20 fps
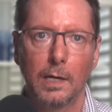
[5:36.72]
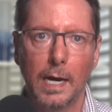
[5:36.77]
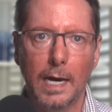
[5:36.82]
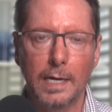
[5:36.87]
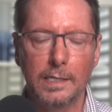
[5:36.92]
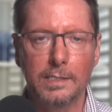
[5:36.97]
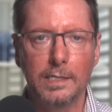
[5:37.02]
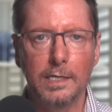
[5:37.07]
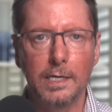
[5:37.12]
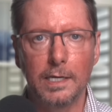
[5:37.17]

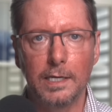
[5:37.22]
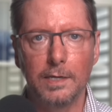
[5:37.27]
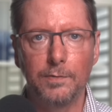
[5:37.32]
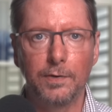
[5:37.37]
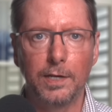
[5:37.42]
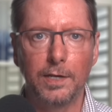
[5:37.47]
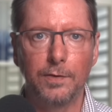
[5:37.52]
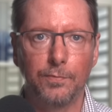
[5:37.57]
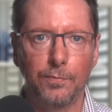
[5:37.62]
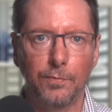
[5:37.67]
As the
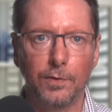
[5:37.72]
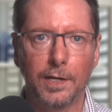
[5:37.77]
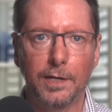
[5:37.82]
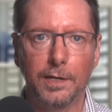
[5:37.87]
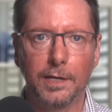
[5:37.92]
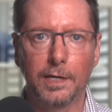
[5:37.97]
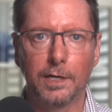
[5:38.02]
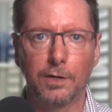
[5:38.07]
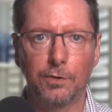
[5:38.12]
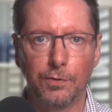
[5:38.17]
EV
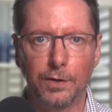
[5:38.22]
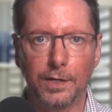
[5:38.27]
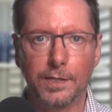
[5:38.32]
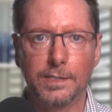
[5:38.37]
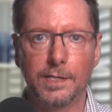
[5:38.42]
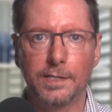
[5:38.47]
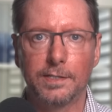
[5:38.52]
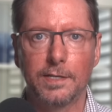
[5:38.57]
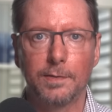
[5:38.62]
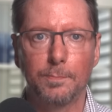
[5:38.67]
fleet
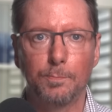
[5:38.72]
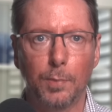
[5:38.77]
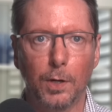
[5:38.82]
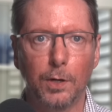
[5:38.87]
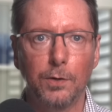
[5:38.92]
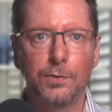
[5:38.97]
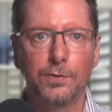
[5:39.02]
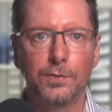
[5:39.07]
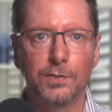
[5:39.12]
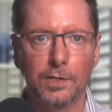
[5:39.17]
increases in
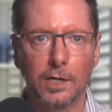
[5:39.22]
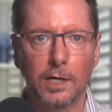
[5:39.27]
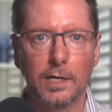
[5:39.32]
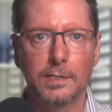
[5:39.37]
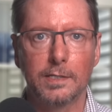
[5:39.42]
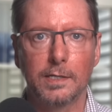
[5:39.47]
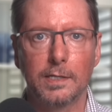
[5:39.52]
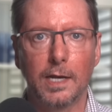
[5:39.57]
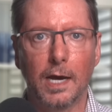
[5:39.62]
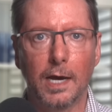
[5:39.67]
both
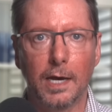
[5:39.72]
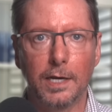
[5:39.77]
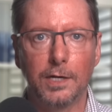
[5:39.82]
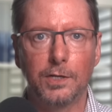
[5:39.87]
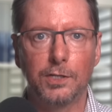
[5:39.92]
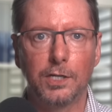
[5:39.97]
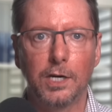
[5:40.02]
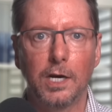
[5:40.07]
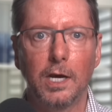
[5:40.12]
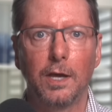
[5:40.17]
size and
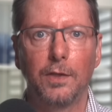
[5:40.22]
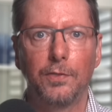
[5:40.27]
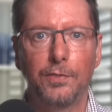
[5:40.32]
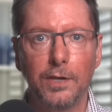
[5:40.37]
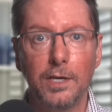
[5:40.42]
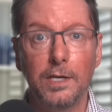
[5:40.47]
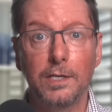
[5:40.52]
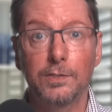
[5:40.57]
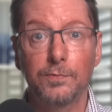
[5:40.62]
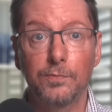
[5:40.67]
age,
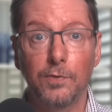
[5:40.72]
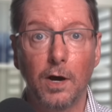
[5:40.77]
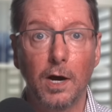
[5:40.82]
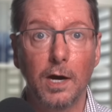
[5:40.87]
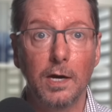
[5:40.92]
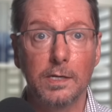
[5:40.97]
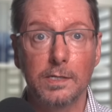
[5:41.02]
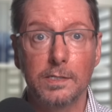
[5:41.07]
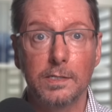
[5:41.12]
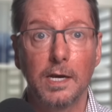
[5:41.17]
these
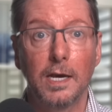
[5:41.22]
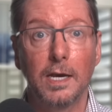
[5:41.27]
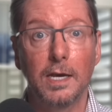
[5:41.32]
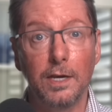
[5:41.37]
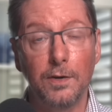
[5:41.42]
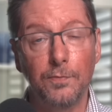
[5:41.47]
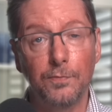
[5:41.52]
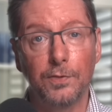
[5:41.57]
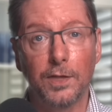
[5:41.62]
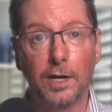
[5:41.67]
fires,
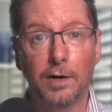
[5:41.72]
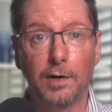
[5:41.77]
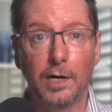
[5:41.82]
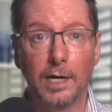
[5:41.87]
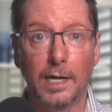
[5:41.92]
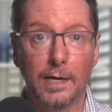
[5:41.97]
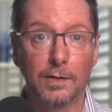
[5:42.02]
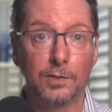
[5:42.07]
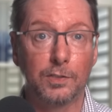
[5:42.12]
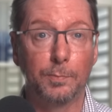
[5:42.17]
if they're
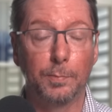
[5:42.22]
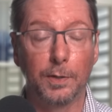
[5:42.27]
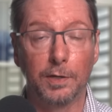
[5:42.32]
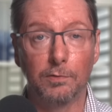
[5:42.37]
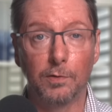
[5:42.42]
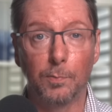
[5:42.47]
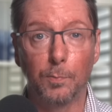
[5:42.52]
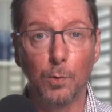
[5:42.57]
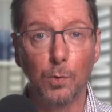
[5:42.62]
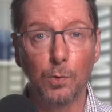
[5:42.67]
allowed to
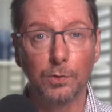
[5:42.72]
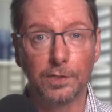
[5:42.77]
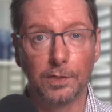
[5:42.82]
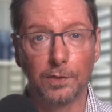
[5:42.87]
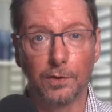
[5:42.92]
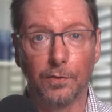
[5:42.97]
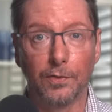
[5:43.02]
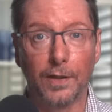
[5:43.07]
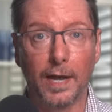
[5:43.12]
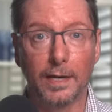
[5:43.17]
be
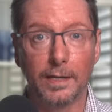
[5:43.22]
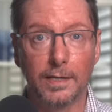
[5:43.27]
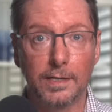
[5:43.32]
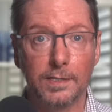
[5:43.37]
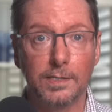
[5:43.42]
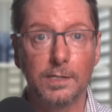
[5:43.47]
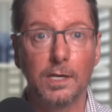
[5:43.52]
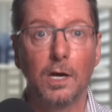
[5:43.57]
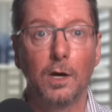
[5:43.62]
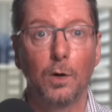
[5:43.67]
reported on that
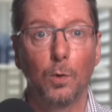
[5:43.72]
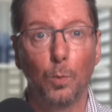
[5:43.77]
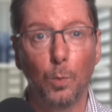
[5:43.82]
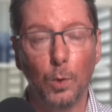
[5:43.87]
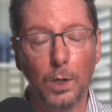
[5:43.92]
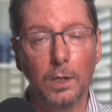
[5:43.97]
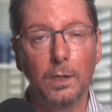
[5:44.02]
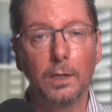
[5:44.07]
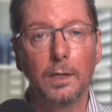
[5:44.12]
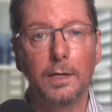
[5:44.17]
is,
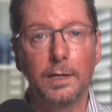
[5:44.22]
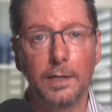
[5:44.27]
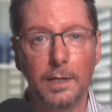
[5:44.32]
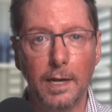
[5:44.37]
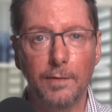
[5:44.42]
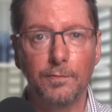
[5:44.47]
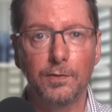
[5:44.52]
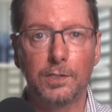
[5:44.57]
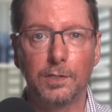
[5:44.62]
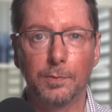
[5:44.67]
will
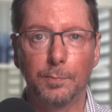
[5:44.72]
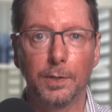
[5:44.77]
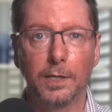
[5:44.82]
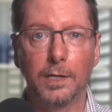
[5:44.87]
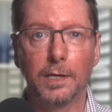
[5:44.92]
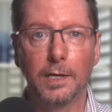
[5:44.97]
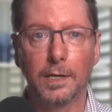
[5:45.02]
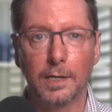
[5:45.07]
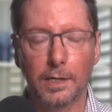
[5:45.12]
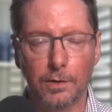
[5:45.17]

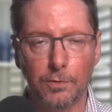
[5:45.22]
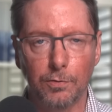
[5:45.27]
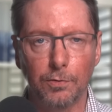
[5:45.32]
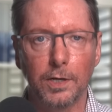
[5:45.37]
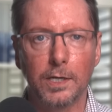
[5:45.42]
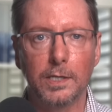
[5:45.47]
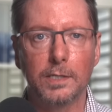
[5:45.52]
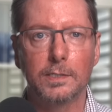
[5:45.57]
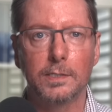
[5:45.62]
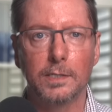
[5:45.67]
inevitably
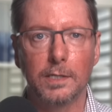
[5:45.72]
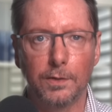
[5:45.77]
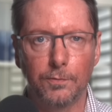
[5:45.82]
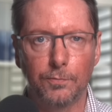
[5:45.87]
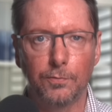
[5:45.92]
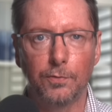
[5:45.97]
increase in